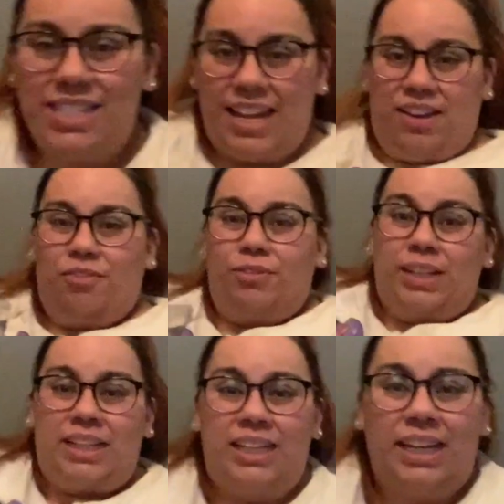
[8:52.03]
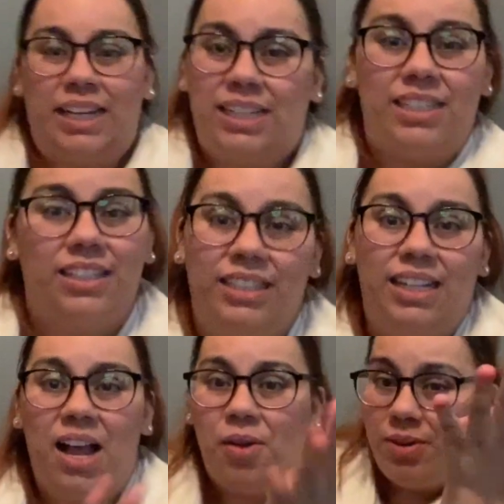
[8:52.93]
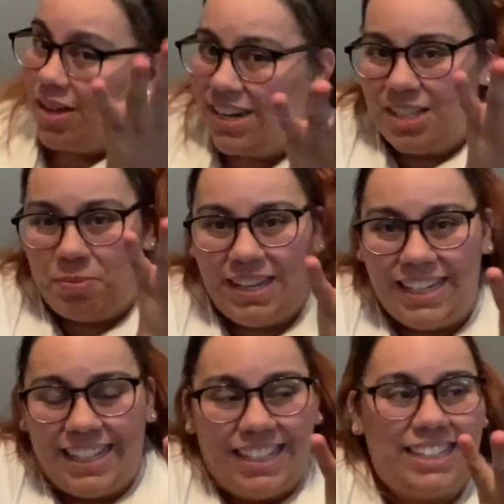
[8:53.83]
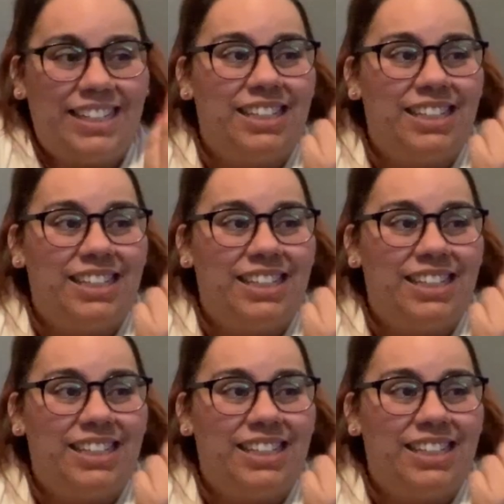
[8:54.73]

like really like, I don't know how to explain it.